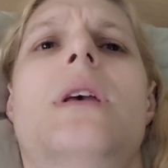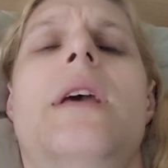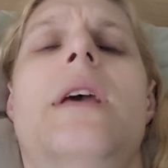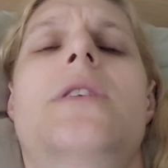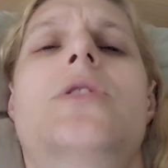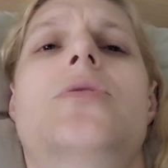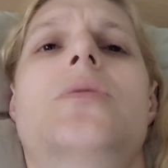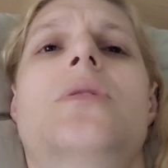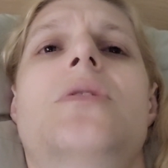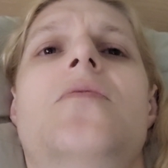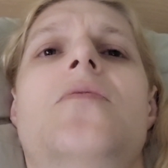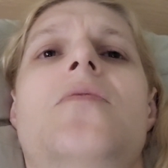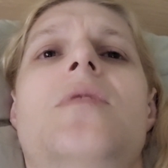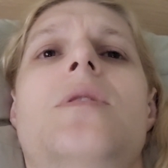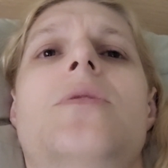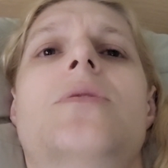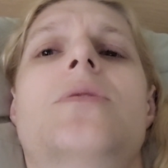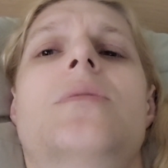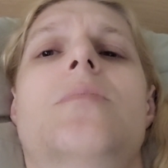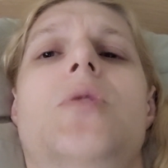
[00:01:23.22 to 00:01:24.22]
occasionally
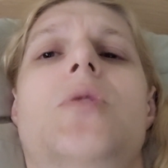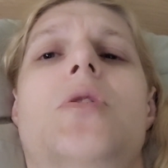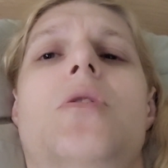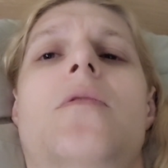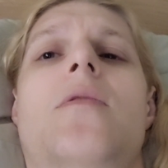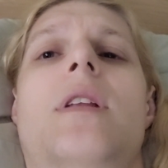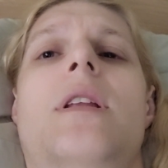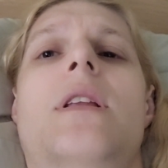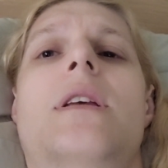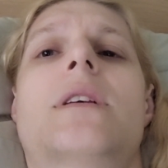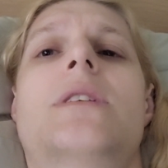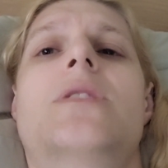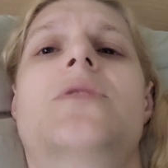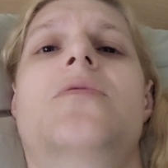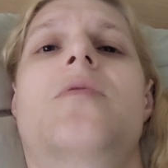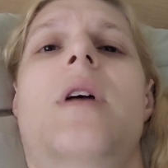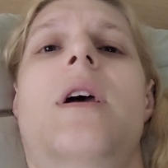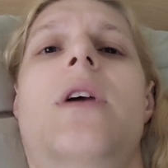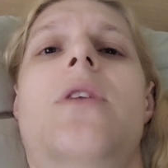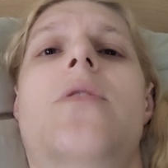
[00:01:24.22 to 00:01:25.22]
feel some nerve endings
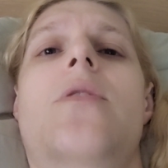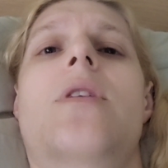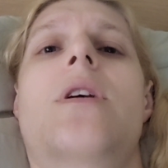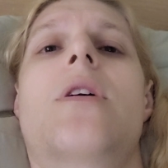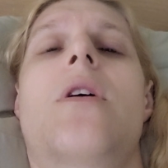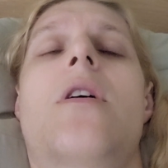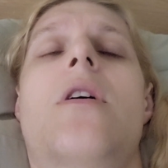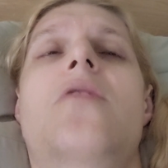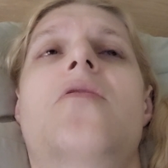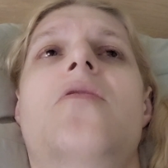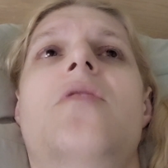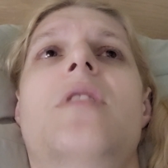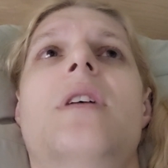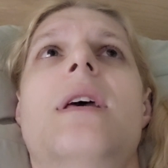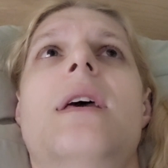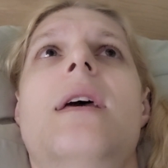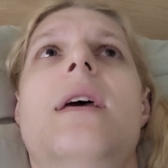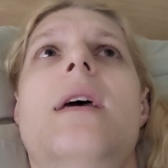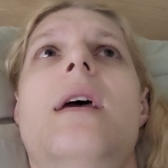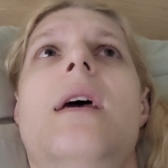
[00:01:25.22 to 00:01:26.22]
firing off,
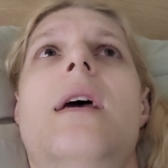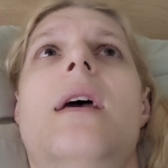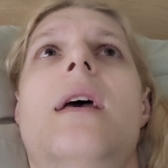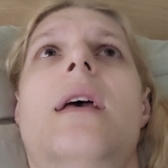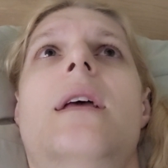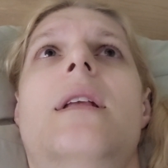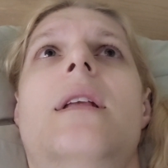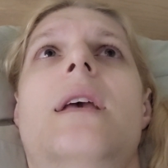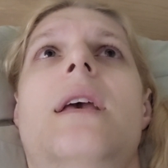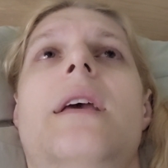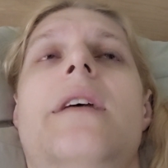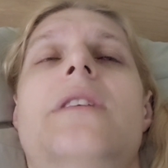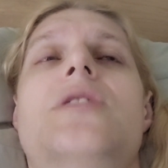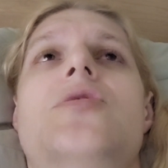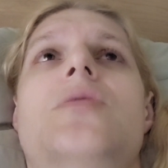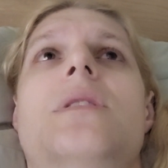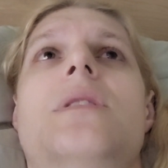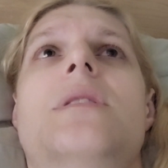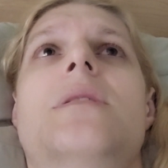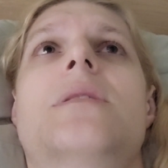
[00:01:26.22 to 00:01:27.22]
and
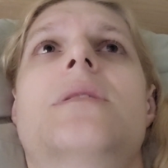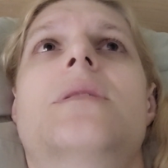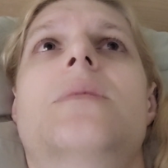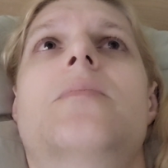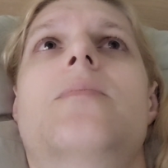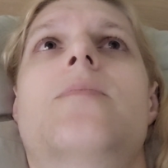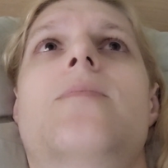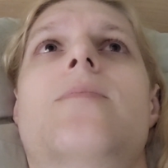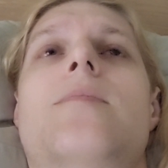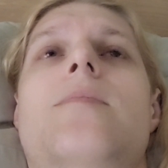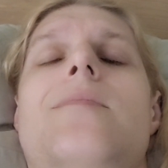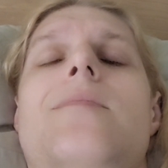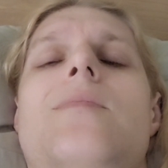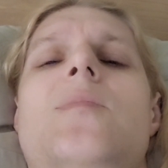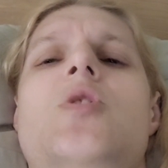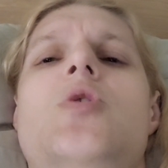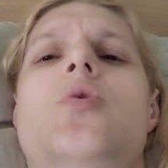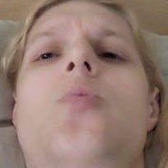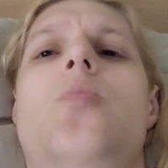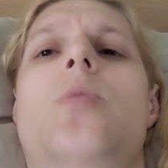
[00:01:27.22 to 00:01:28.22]
occasionally some
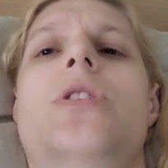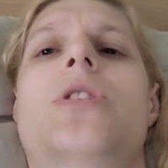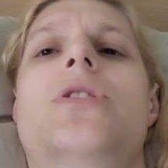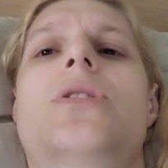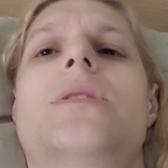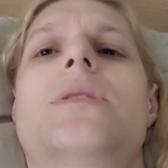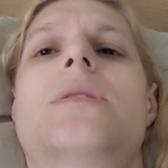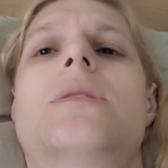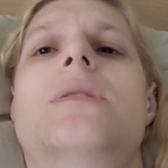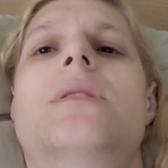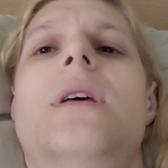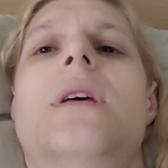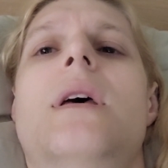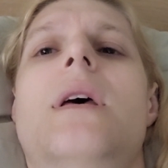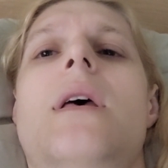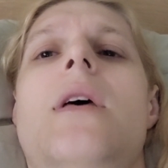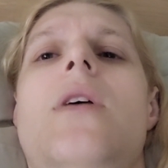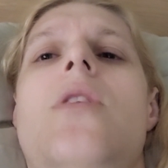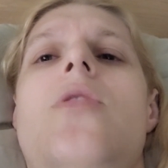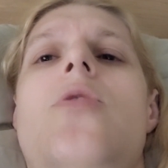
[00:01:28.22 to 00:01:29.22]
twitches.
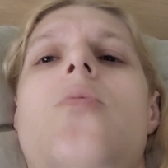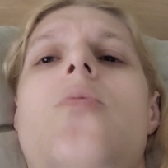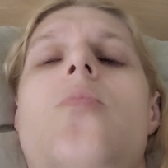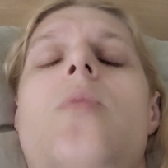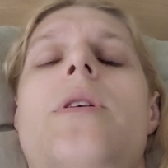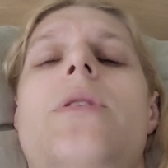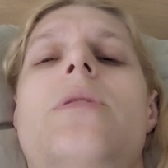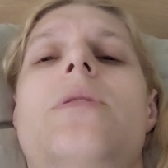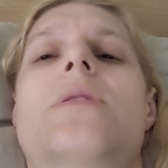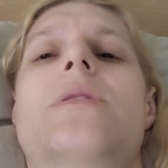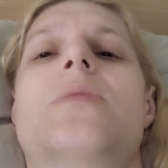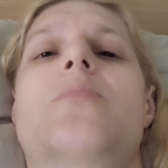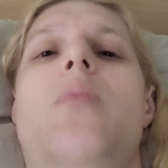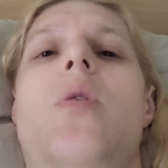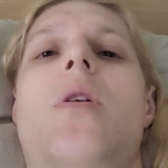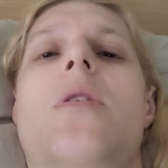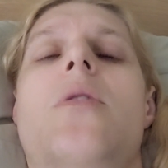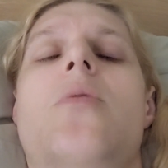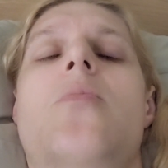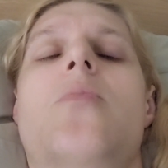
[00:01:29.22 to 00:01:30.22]
The weirdest
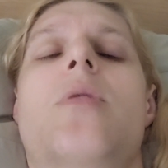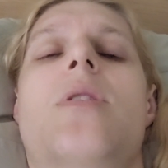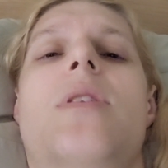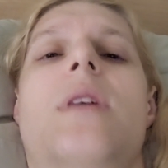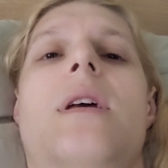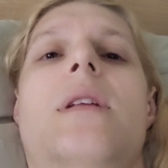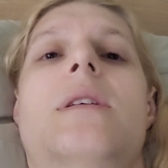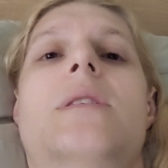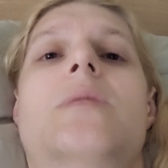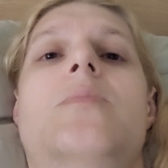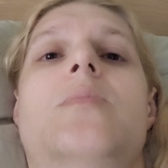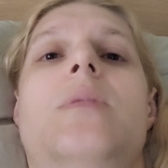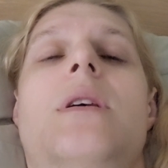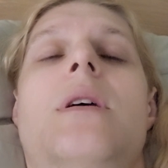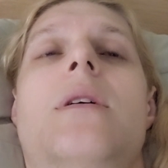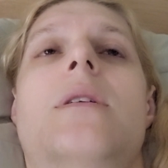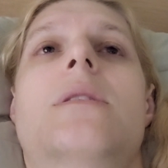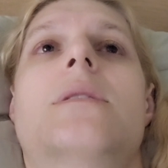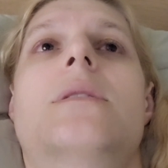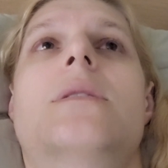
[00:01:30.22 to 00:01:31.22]
part with that is
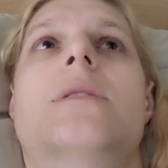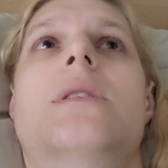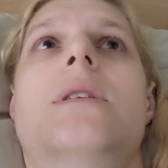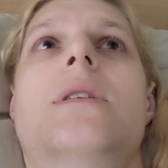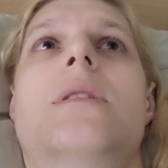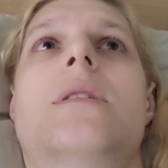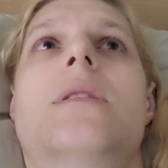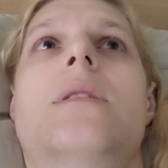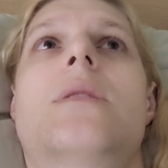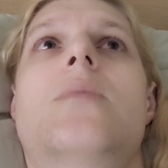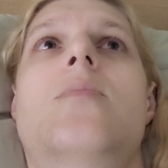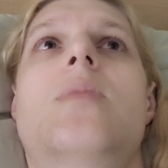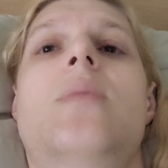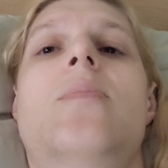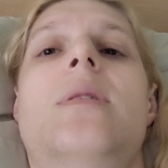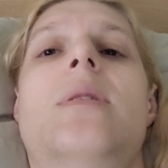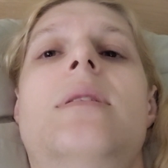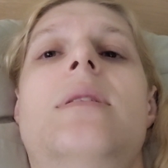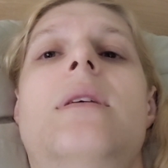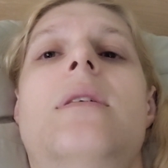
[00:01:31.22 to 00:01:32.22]
because in the
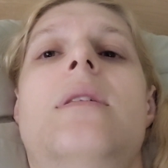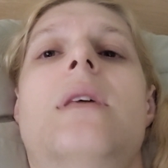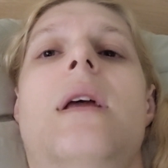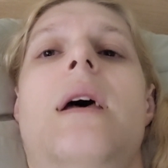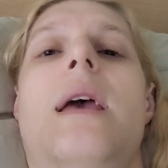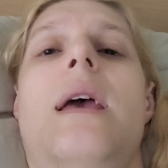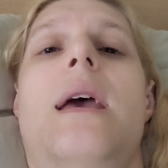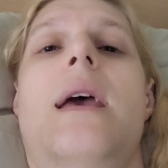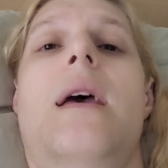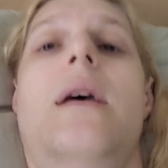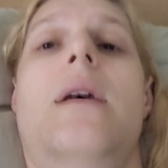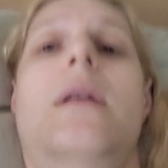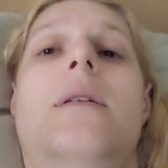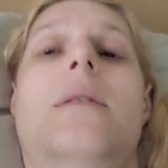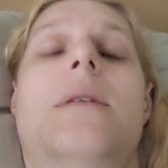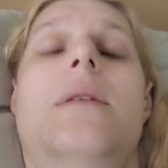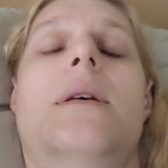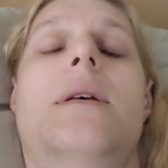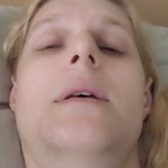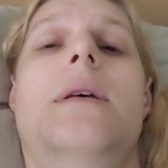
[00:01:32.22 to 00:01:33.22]
PPT that I had,
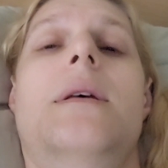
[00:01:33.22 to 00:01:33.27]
